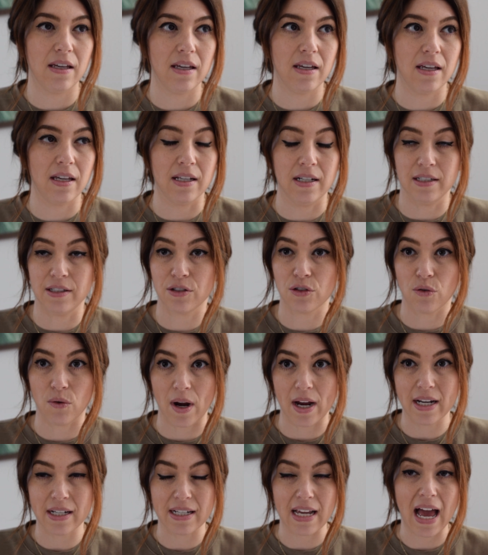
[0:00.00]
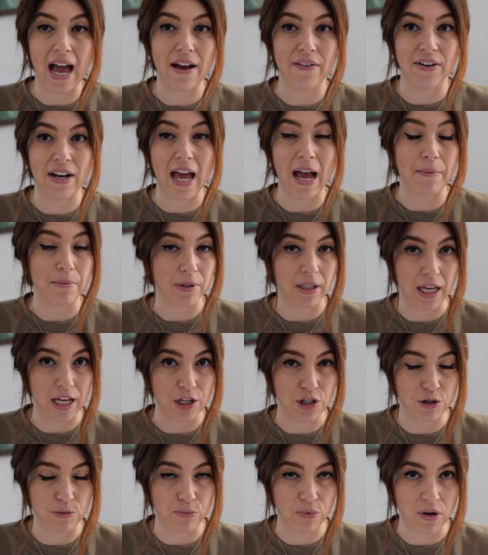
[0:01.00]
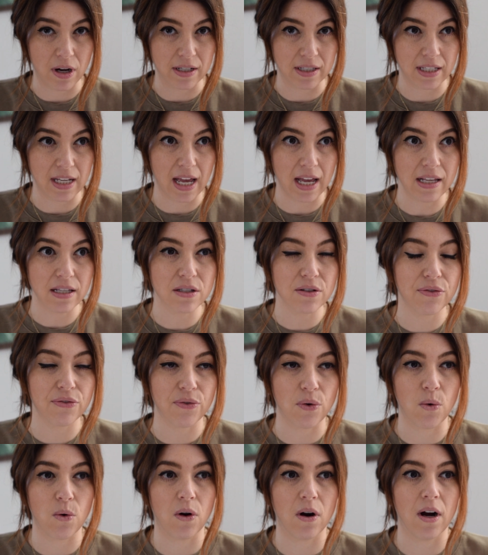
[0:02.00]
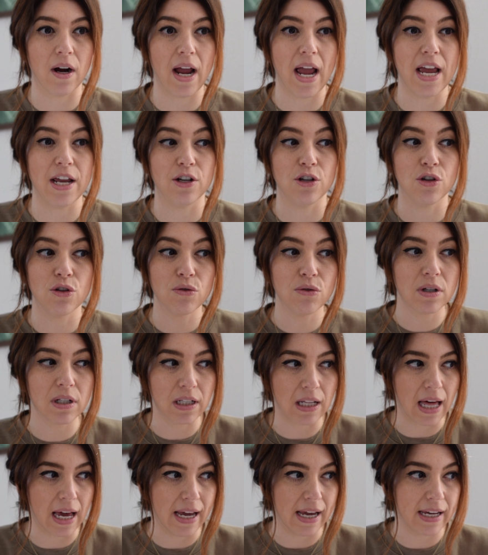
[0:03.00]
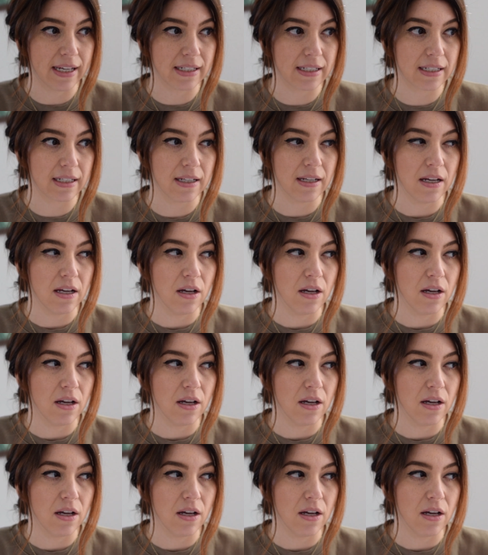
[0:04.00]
it is great to have an application process for a new client